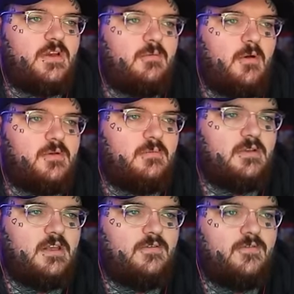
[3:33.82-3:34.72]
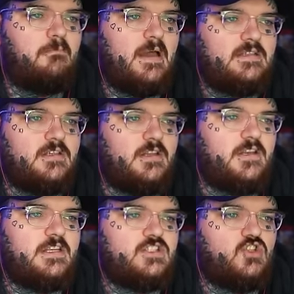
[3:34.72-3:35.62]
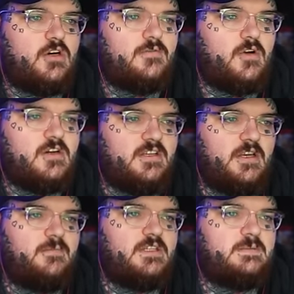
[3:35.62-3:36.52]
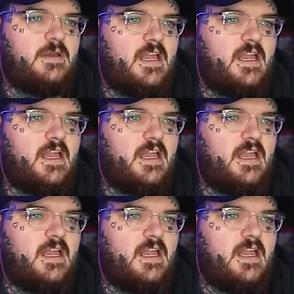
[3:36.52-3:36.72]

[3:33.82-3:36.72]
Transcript: to popular belief, Basculin is not a rock type despite